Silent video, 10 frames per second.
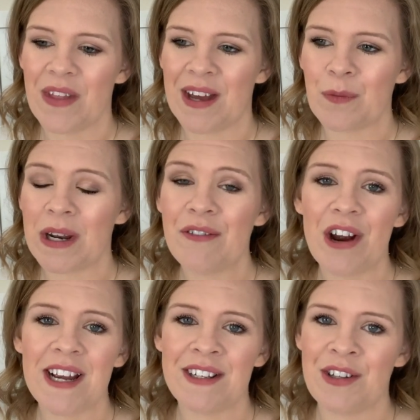And whatever
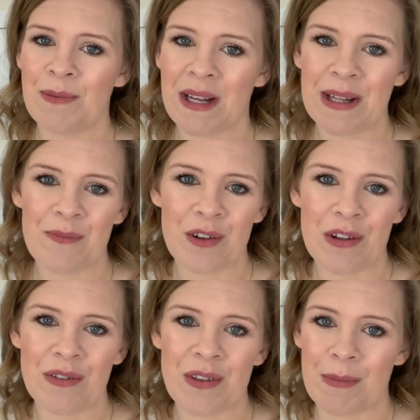I can do to make them
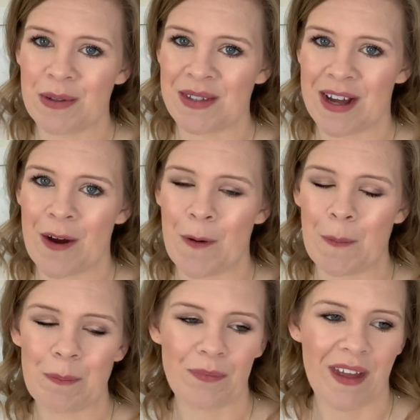feel the most at
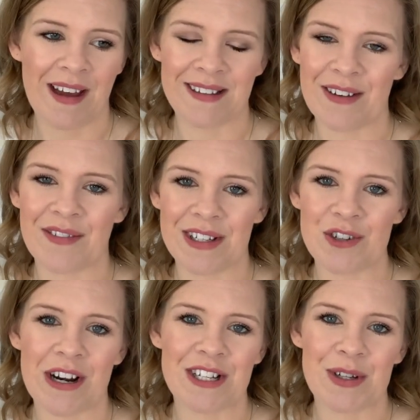home, I definitely
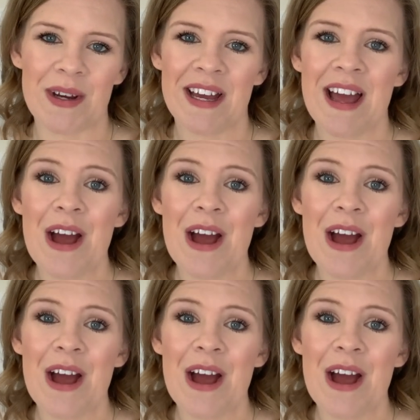try to do it.